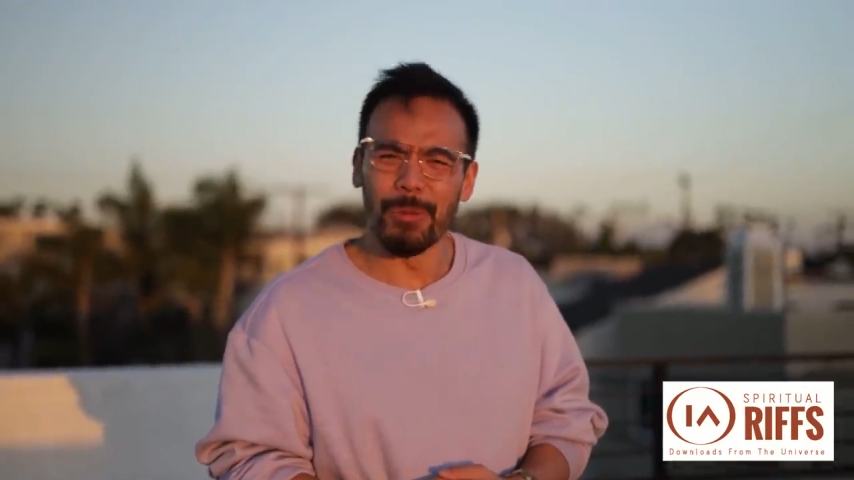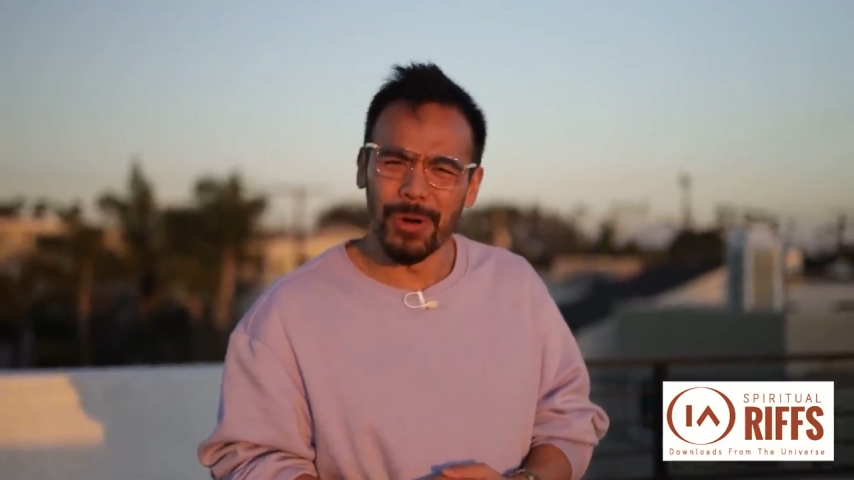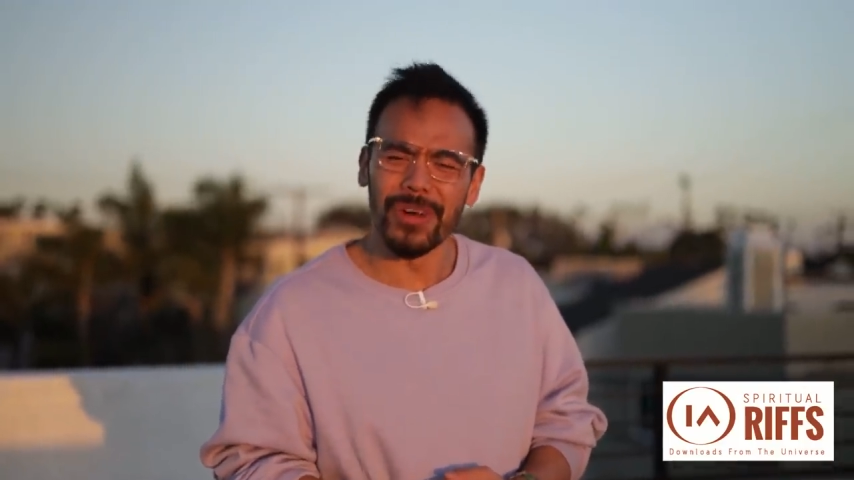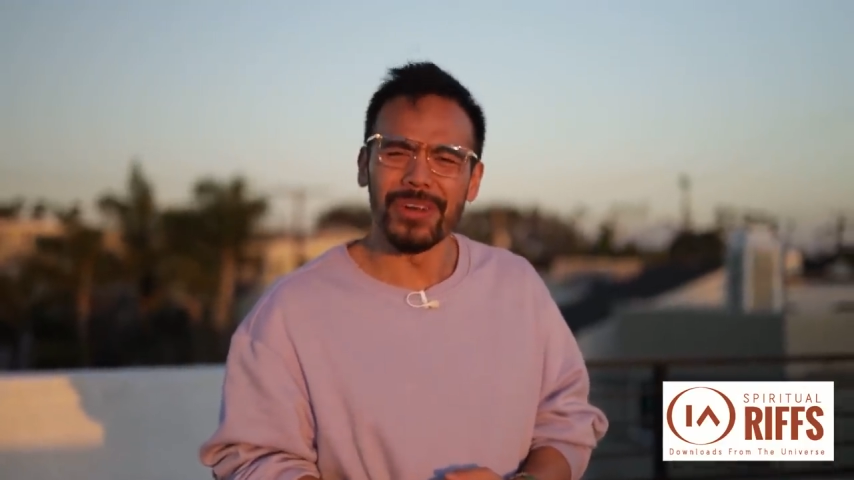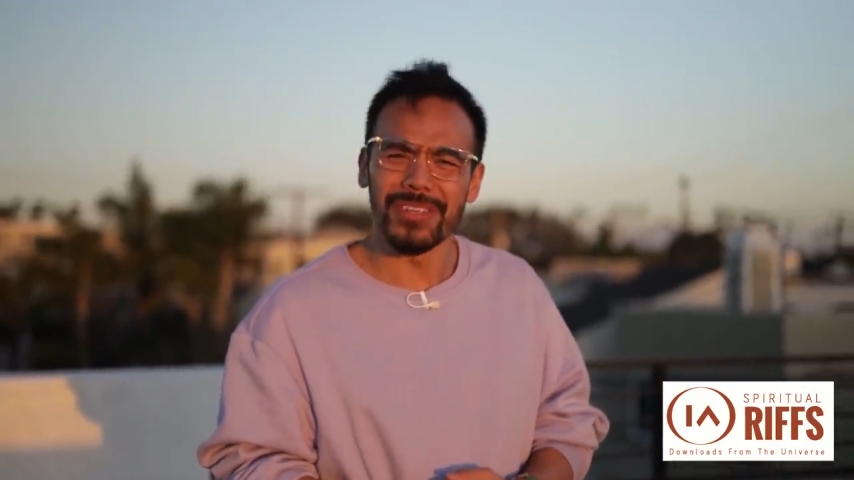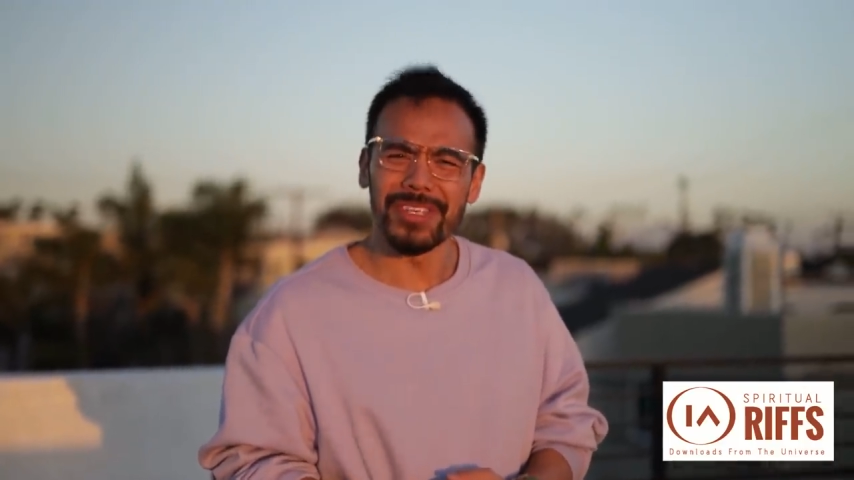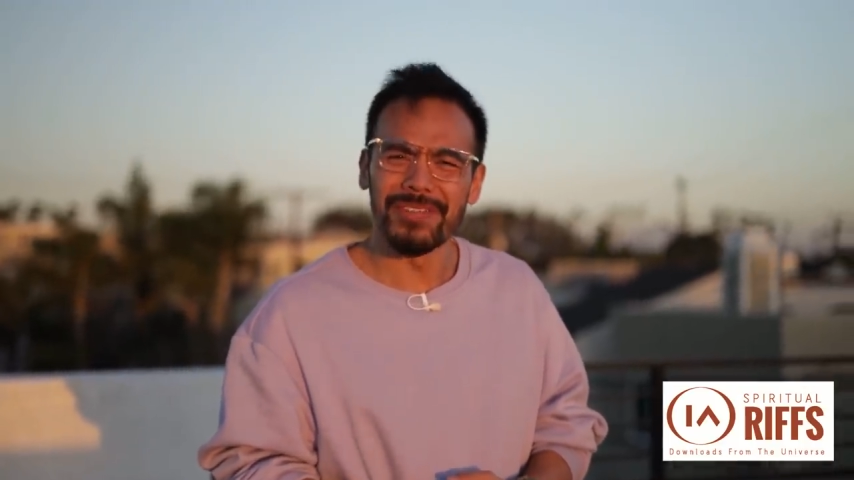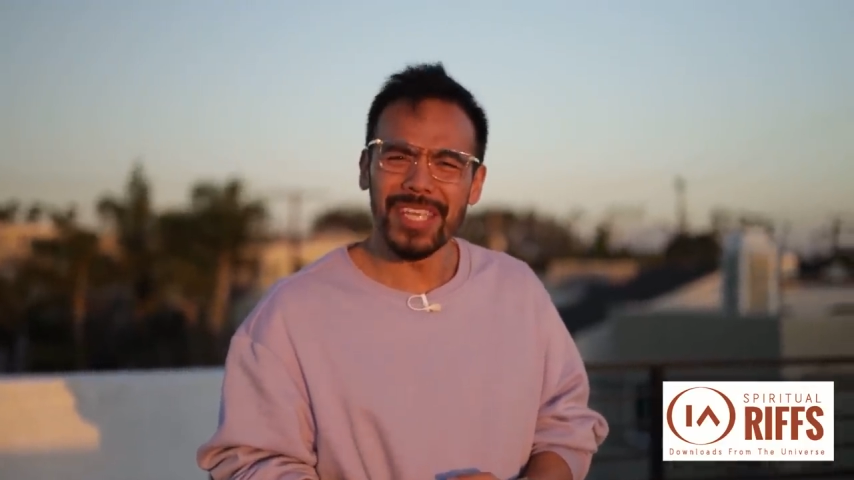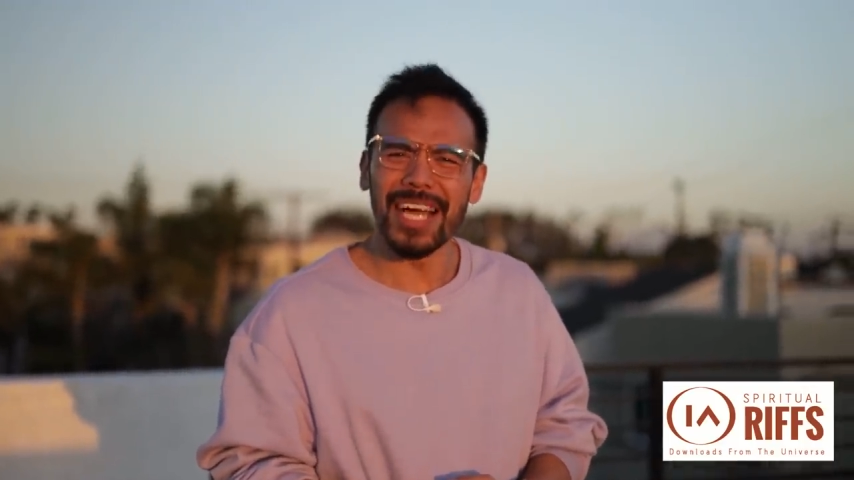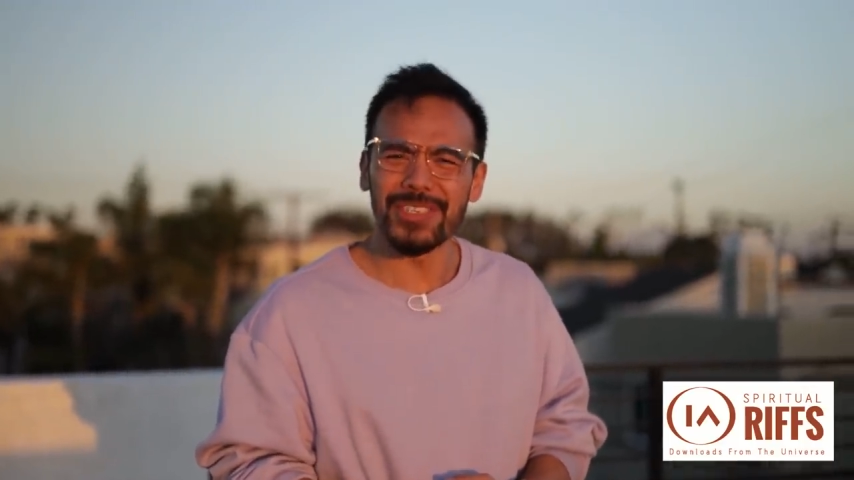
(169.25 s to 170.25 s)
world
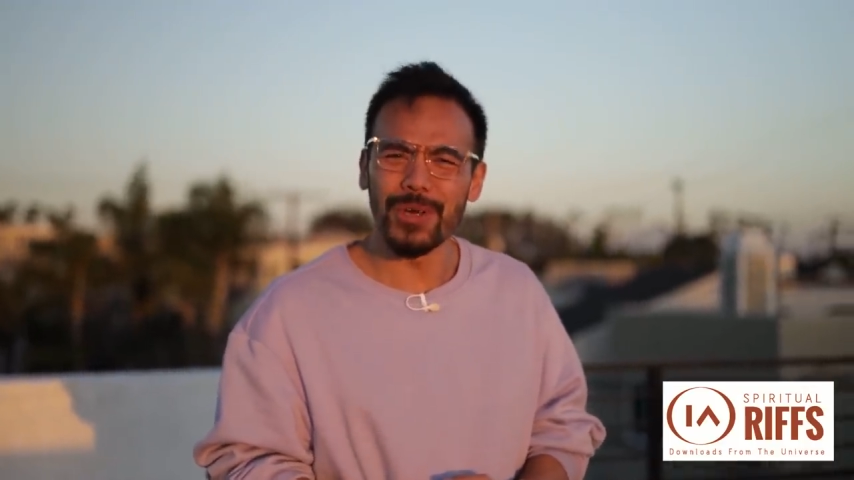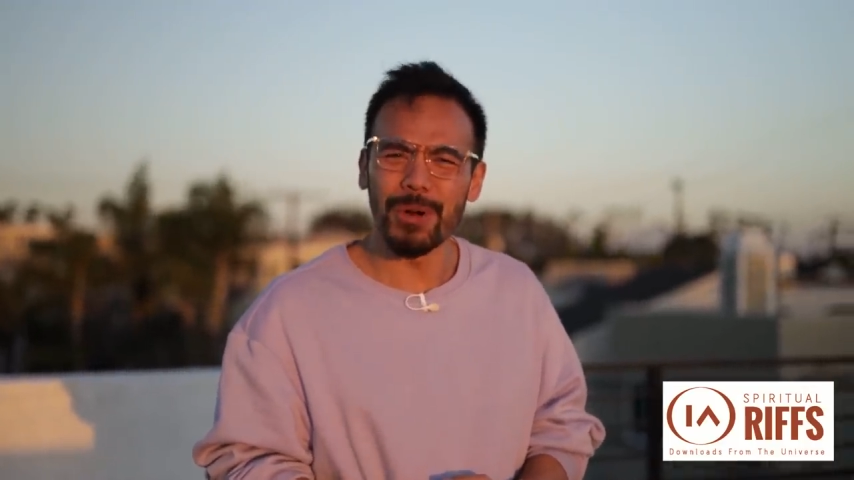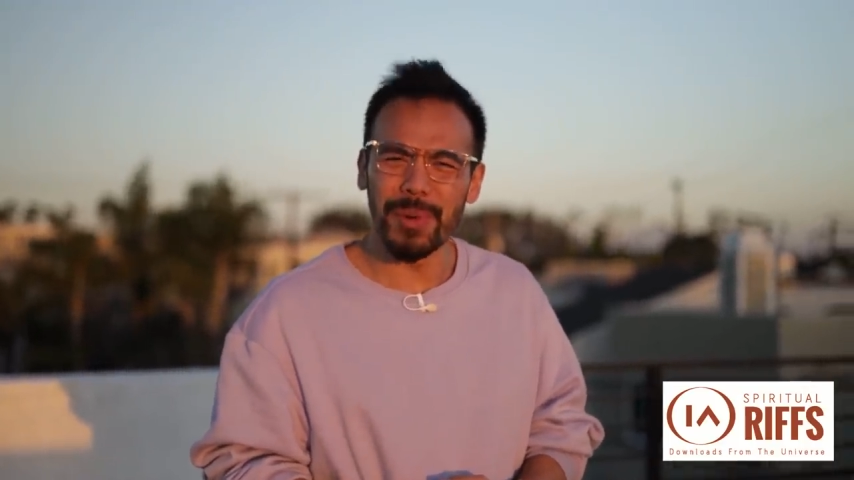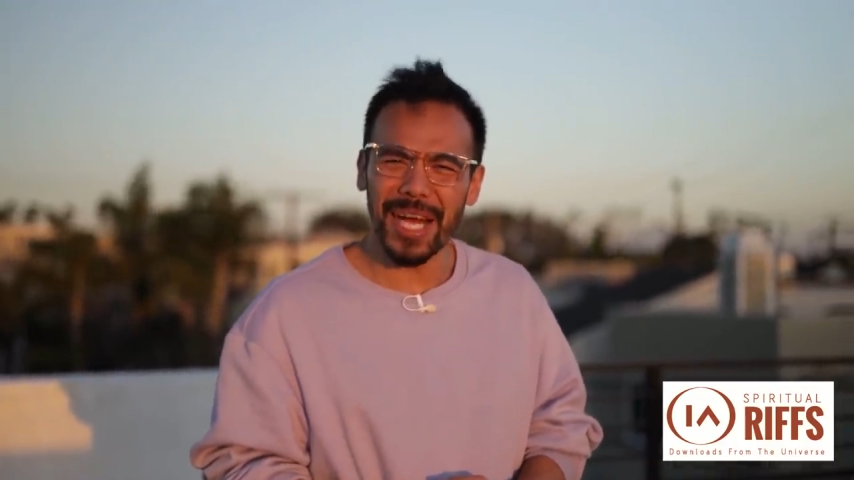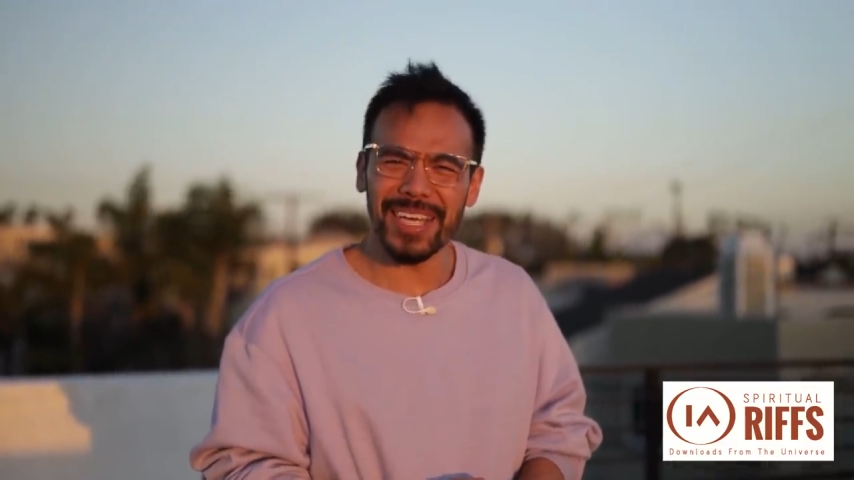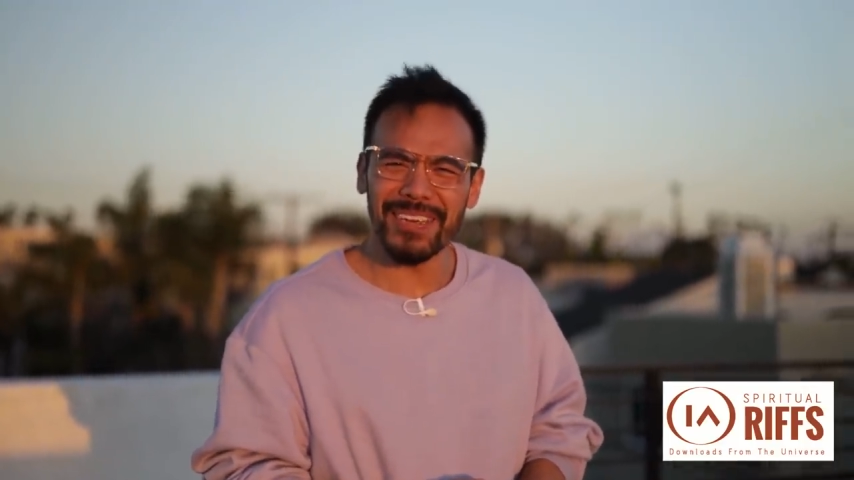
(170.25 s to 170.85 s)
has your back,